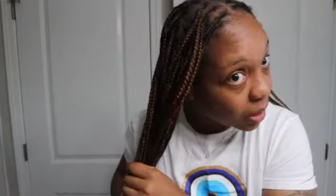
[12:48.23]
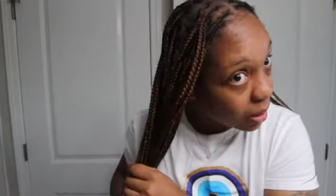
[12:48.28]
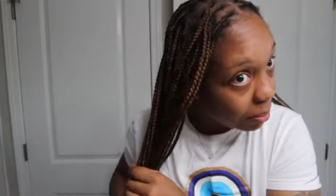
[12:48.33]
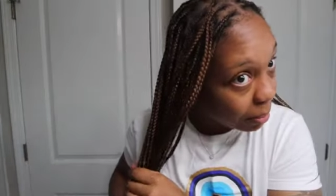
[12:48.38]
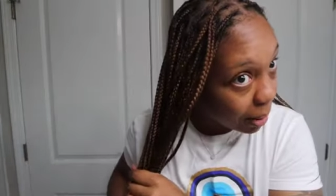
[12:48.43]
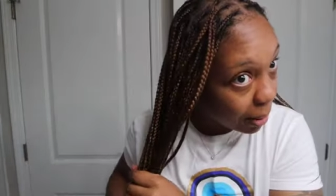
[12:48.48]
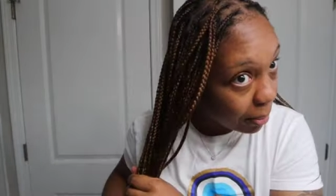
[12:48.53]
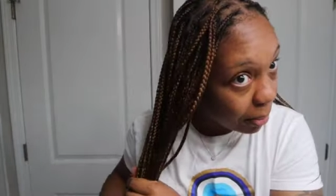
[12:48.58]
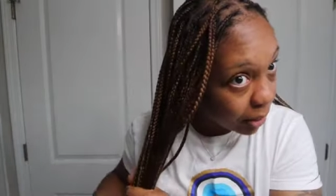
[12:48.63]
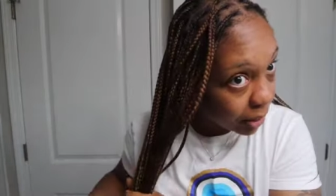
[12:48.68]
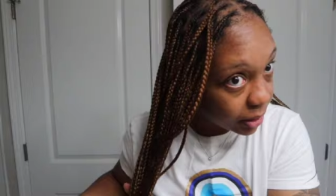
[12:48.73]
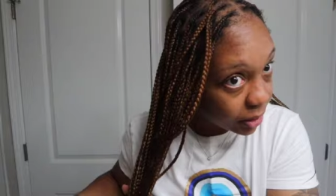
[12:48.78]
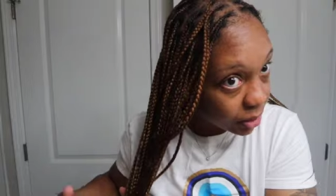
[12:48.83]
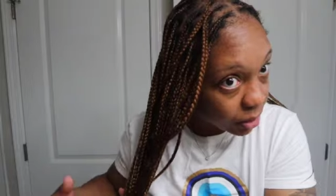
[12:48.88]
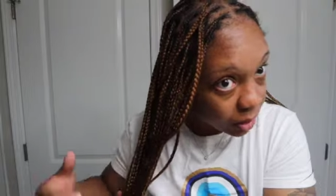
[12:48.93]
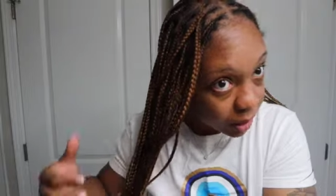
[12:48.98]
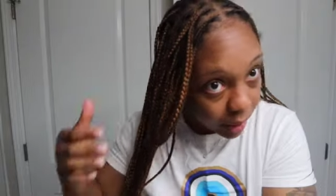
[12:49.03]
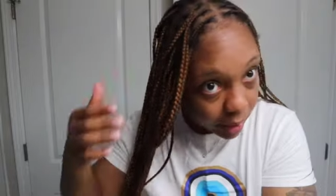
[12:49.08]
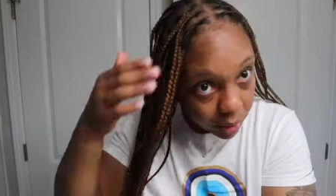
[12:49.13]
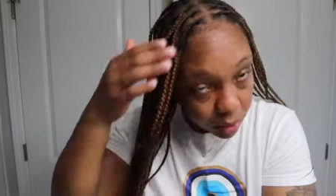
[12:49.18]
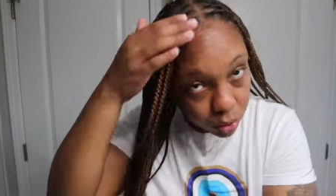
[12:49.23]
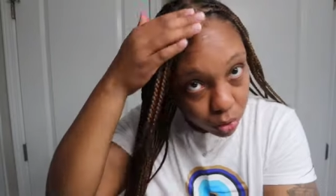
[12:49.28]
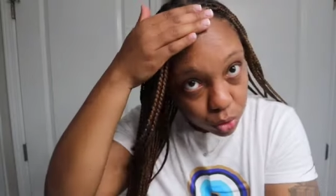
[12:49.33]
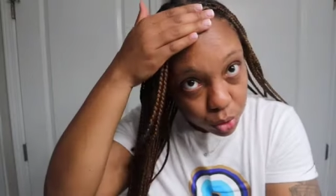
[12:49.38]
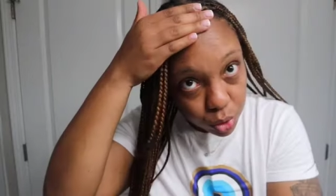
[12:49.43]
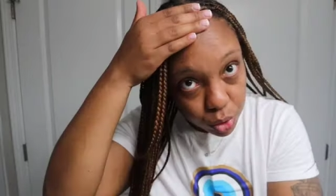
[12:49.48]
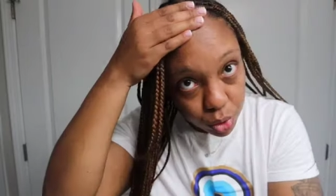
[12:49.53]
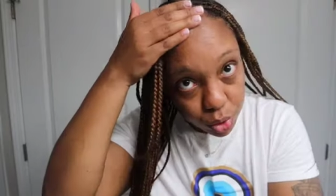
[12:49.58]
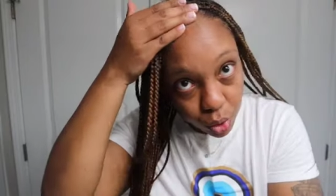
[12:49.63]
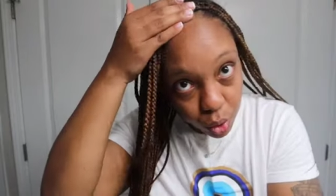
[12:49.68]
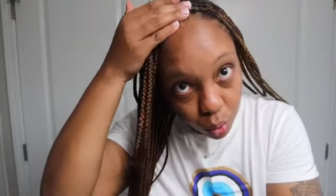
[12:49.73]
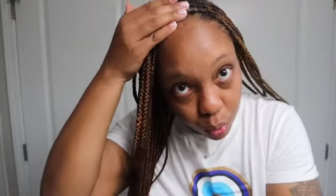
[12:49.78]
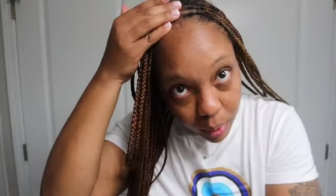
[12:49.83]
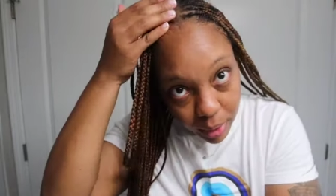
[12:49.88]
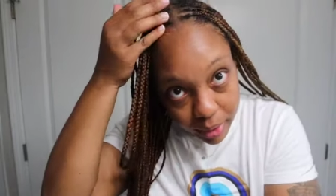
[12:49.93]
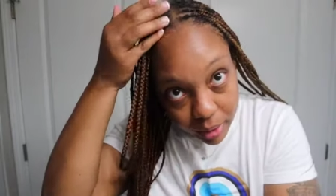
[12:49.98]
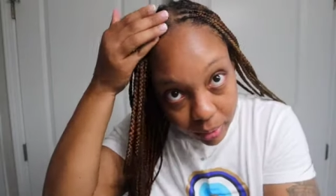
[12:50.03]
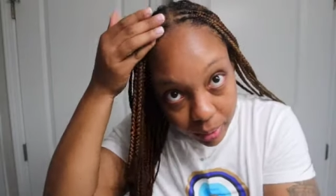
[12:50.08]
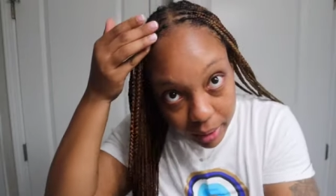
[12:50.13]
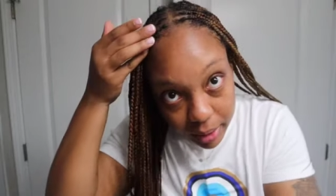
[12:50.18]
my braids are like so
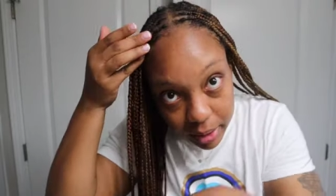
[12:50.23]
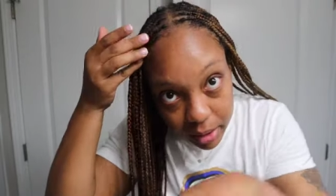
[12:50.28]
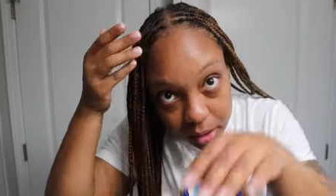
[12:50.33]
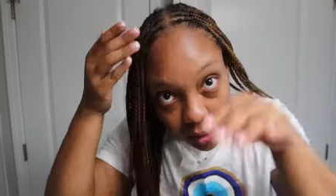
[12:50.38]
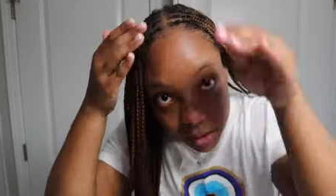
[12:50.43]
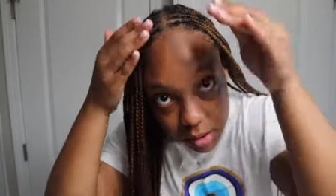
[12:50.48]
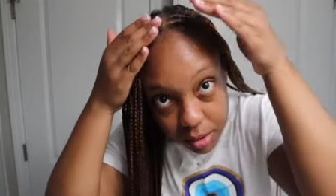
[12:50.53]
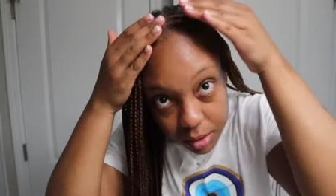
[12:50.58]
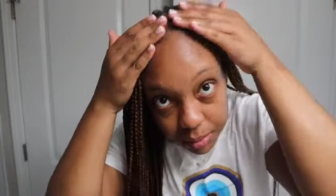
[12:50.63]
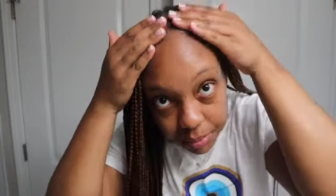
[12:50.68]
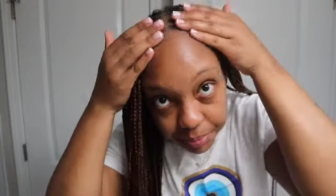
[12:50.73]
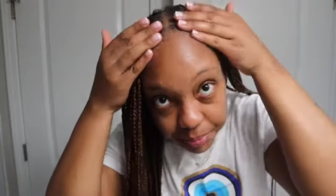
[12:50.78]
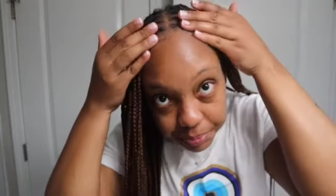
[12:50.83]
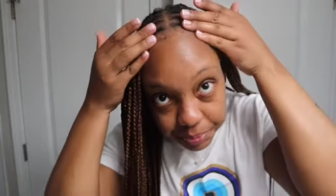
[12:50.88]
wet you guys